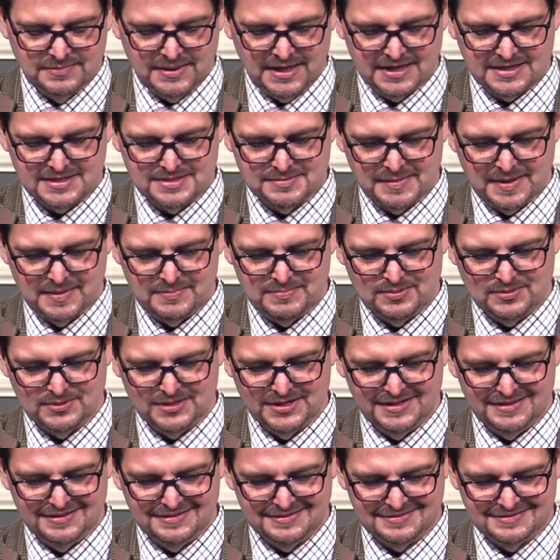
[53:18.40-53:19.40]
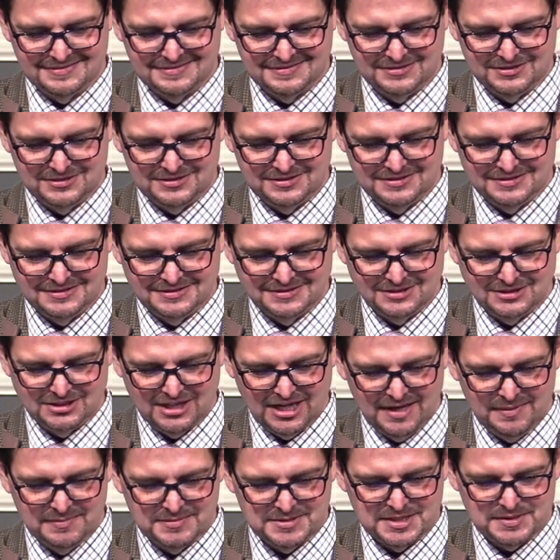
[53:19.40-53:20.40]
back to my point.
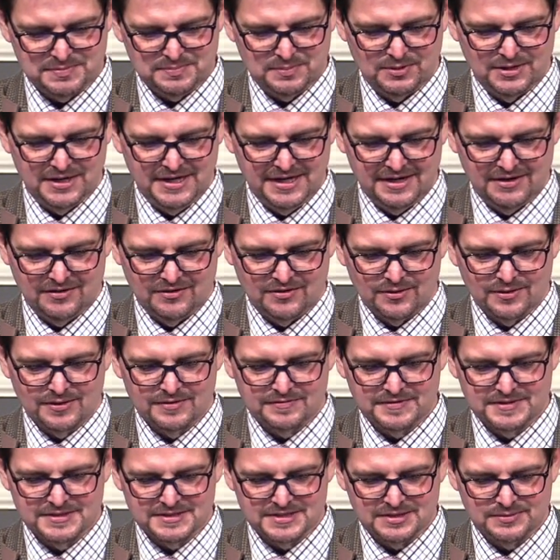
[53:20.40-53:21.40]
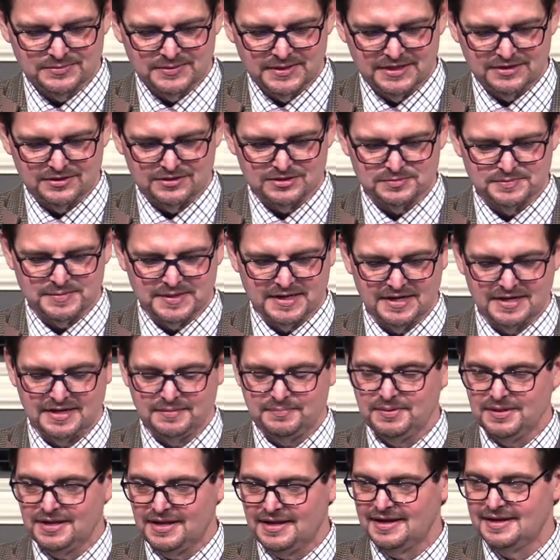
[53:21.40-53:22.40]
James is pointing out orphans and widows, but it
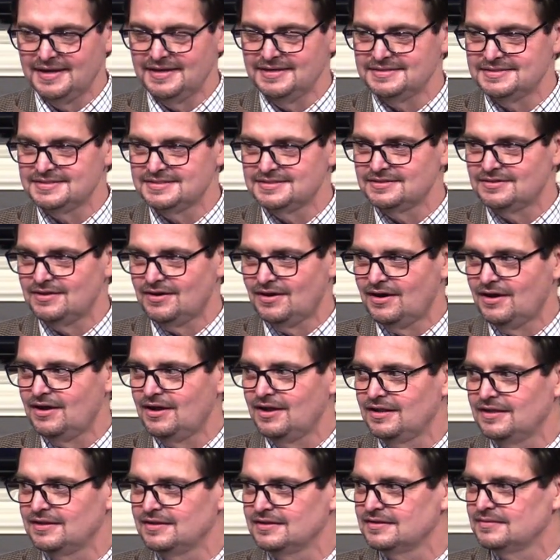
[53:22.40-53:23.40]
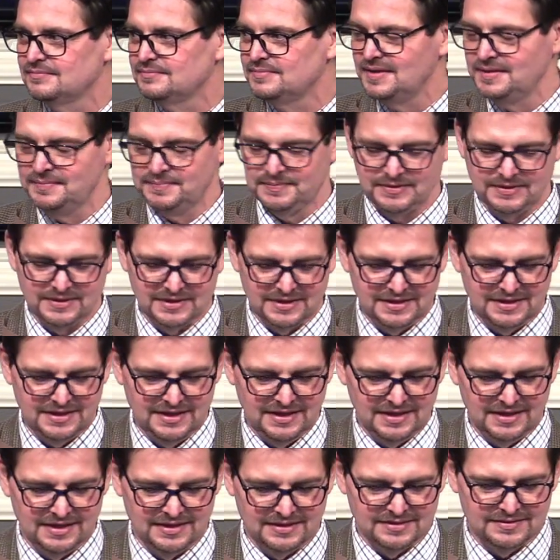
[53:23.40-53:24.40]
applies to all people in
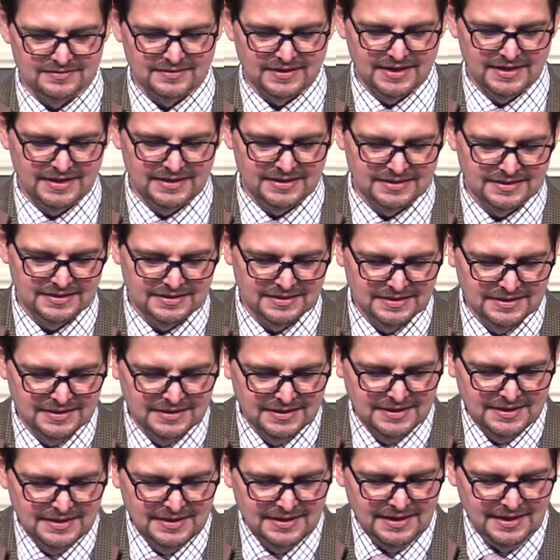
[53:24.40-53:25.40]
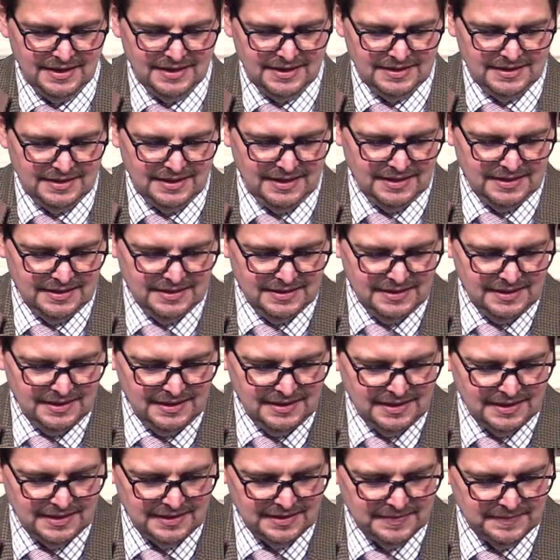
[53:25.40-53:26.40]
need, right? And, and
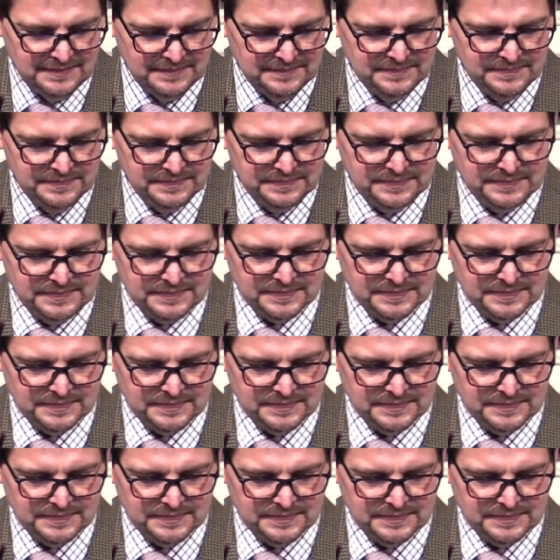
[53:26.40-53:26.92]
um,